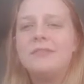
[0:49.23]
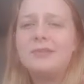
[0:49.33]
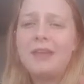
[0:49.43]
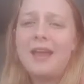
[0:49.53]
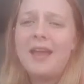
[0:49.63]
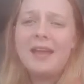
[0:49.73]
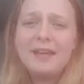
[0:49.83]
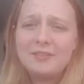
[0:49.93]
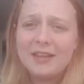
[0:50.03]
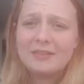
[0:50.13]
not that
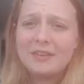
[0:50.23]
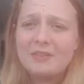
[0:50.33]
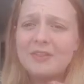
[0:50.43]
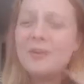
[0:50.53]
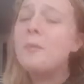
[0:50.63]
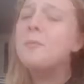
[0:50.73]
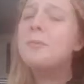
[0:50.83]
any of that is relevant.